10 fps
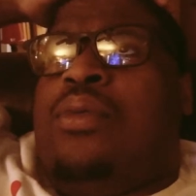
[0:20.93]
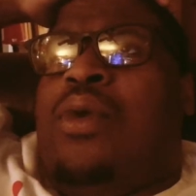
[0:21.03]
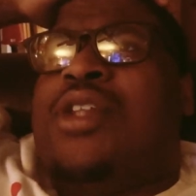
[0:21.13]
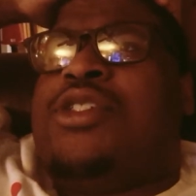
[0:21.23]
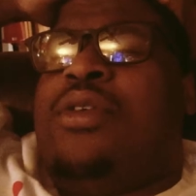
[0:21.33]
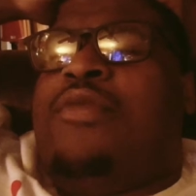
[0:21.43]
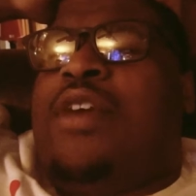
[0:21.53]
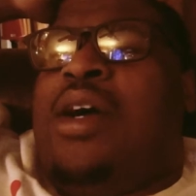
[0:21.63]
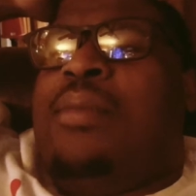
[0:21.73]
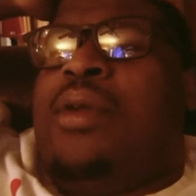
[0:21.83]
Watch your
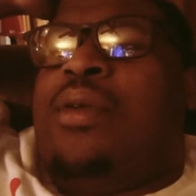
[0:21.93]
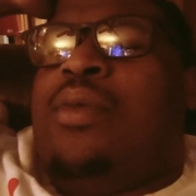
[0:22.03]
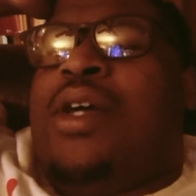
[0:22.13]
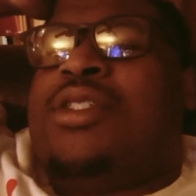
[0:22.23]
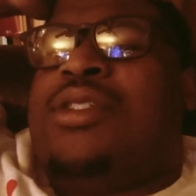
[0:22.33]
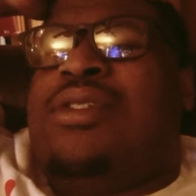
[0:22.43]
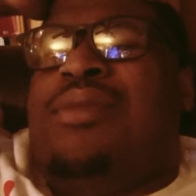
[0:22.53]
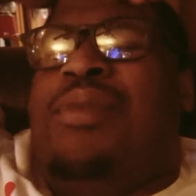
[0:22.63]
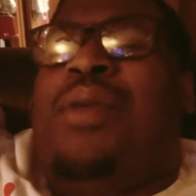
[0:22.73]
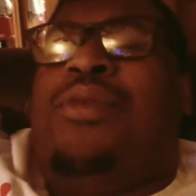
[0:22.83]
environment, watch
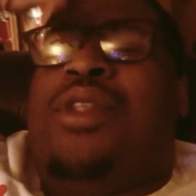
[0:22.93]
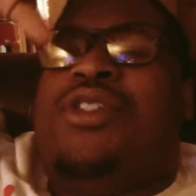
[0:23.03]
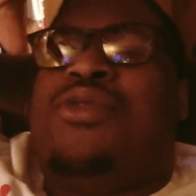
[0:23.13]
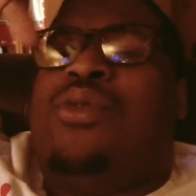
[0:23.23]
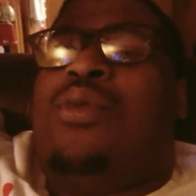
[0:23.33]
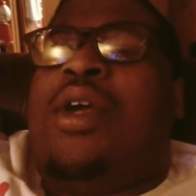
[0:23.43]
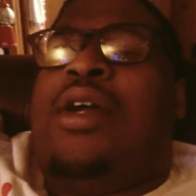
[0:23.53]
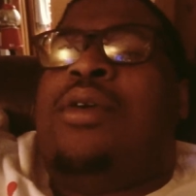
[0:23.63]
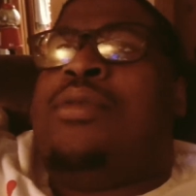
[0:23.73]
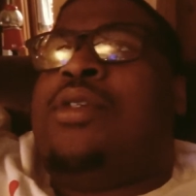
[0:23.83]
the people that you're
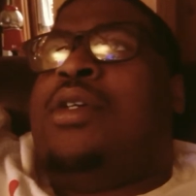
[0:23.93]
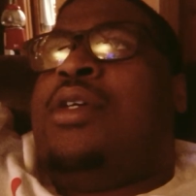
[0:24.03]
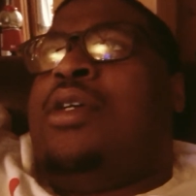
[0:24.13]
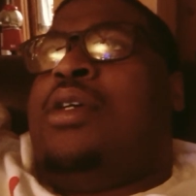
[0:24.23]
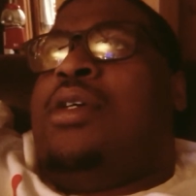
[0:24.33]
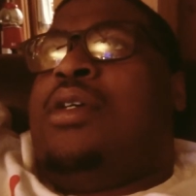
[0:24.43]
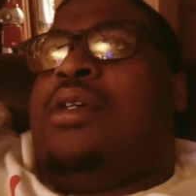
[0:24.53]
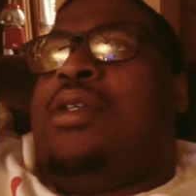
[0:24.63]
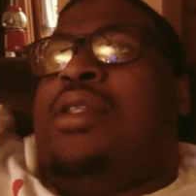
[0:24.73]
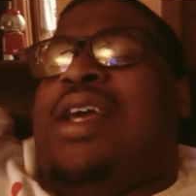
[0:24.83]
around.
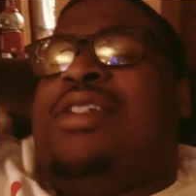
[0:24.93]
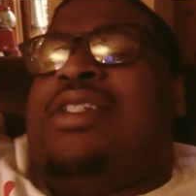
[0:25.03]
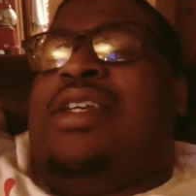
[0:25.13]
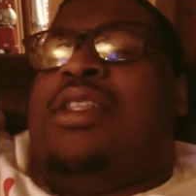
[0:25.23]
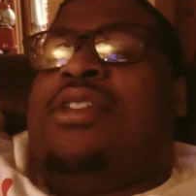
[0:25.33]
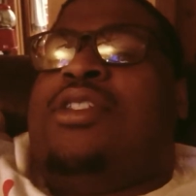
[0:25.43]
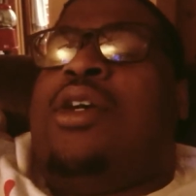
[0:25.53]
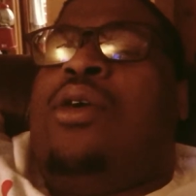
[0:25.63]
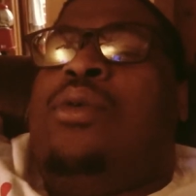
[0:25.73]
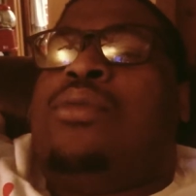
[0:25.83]
They set the
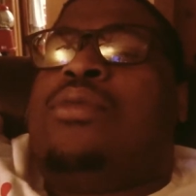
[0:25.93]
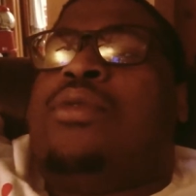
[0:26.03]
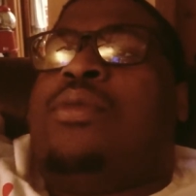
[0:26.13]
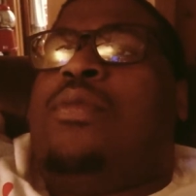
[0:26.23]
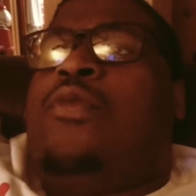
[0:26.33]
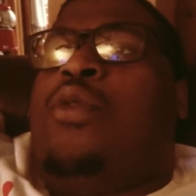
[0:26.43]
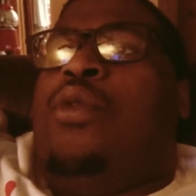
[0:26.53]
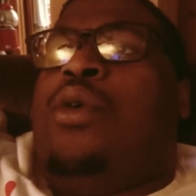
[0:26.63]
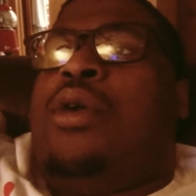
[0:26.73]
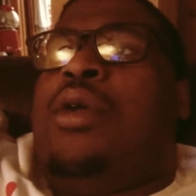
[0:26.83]
tone
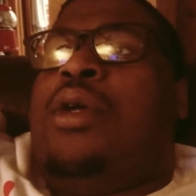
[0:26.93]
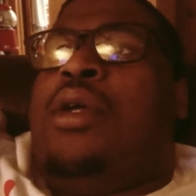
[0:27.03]
for